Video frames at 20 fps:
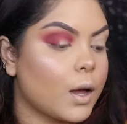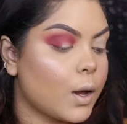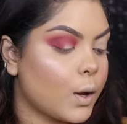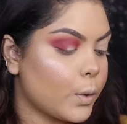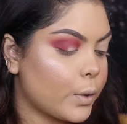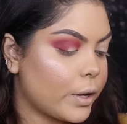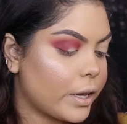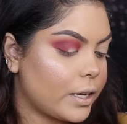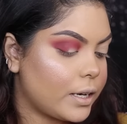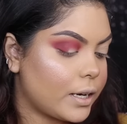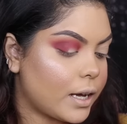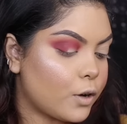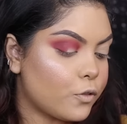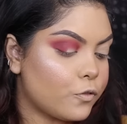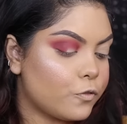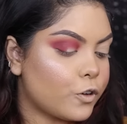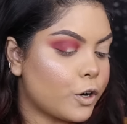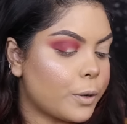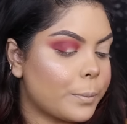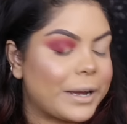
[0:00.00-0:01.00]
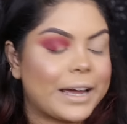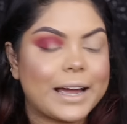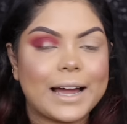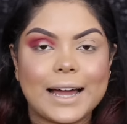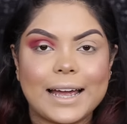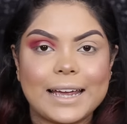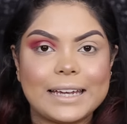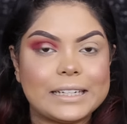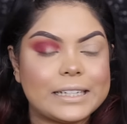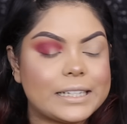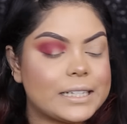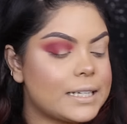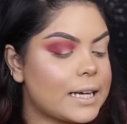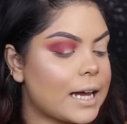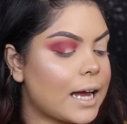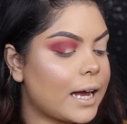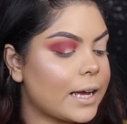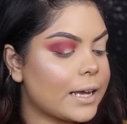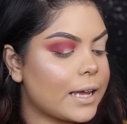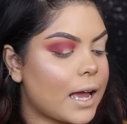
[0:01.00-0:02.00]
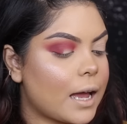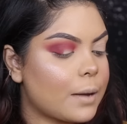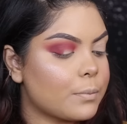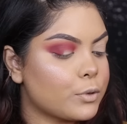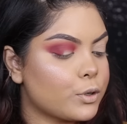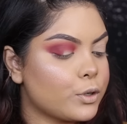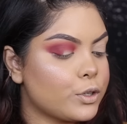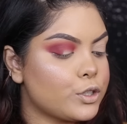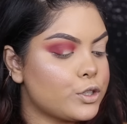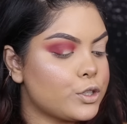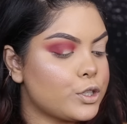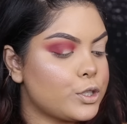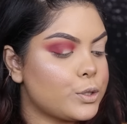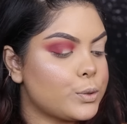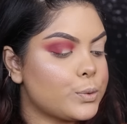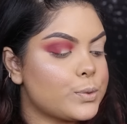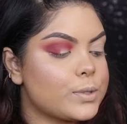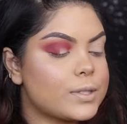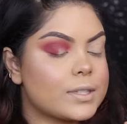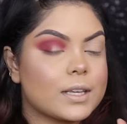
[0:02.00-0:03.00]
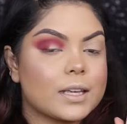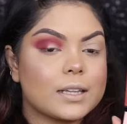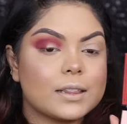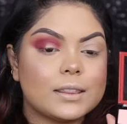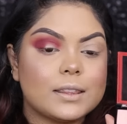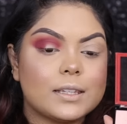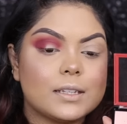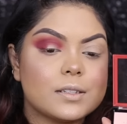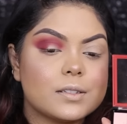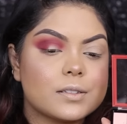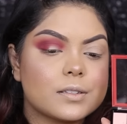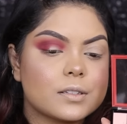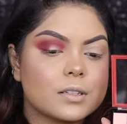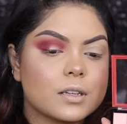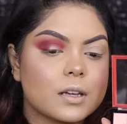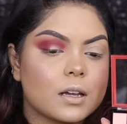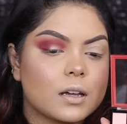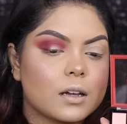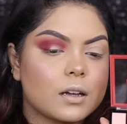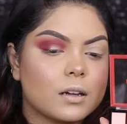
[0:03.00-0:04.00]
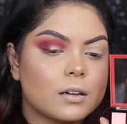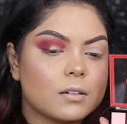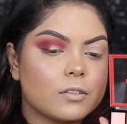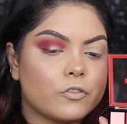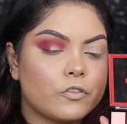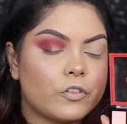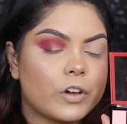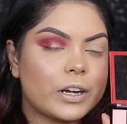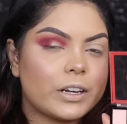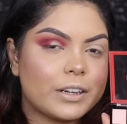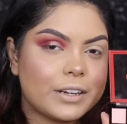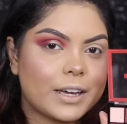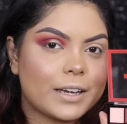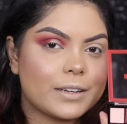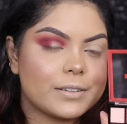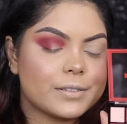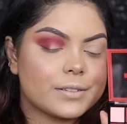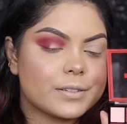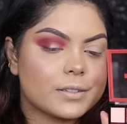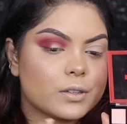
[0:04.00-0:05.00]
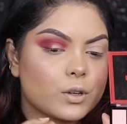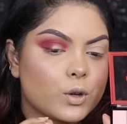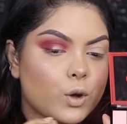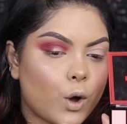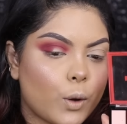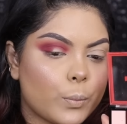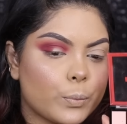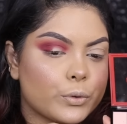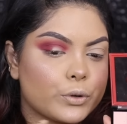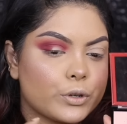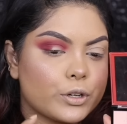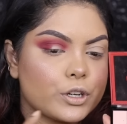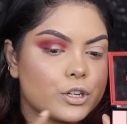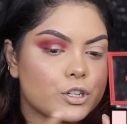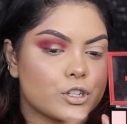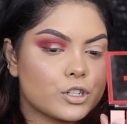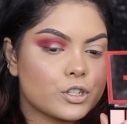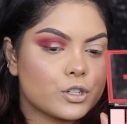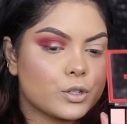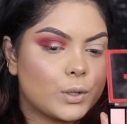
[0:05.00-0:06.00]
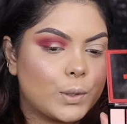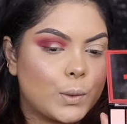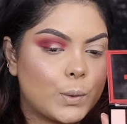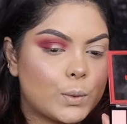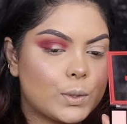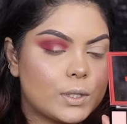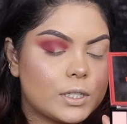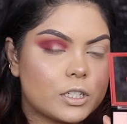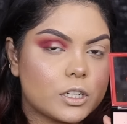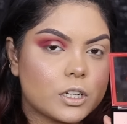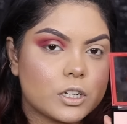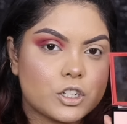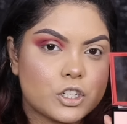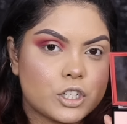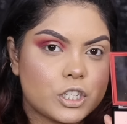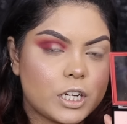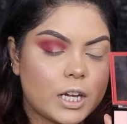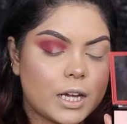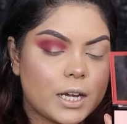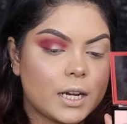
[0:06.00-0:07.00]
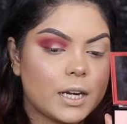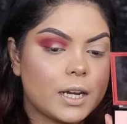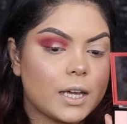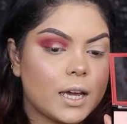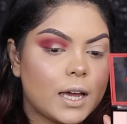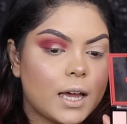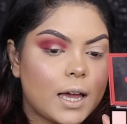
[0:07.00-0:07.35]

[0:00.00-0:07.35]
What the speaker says: Okay, now for my eyelid I am going to use this very nice copperish gold shade,